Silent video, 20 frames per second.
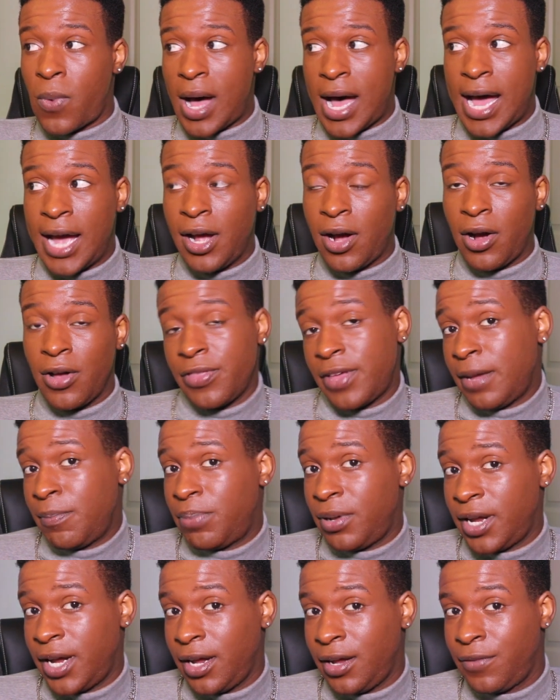why are they
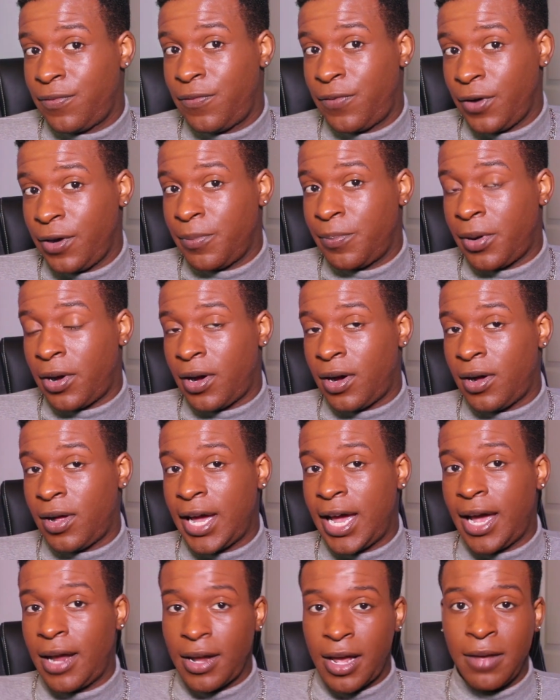playing
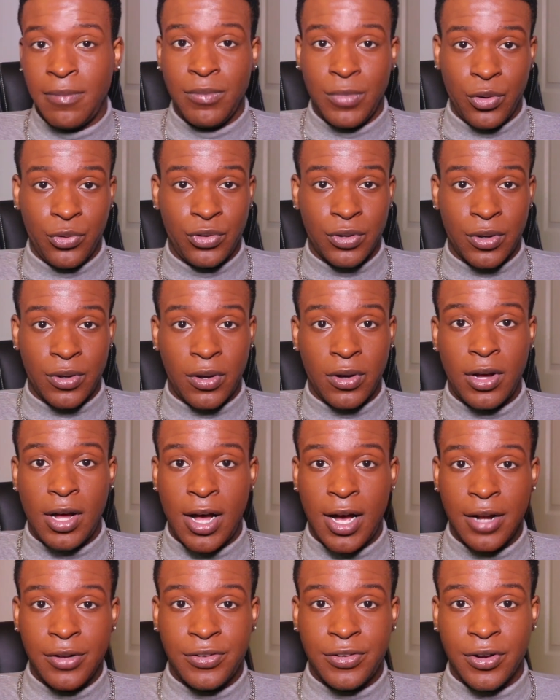football at a musical
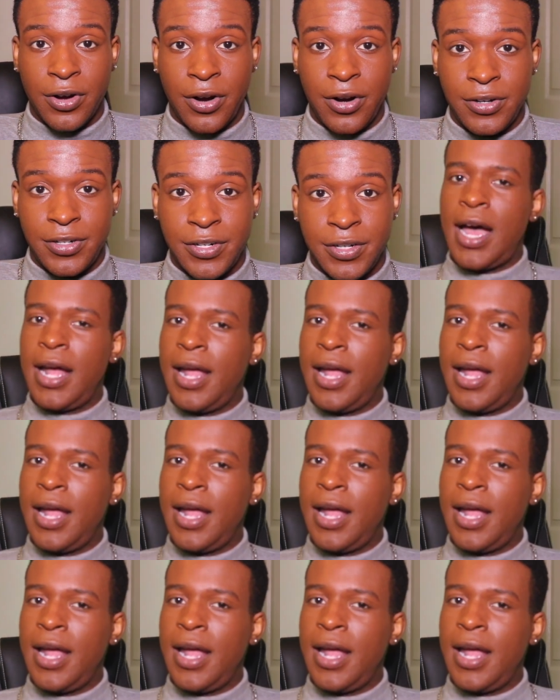concert?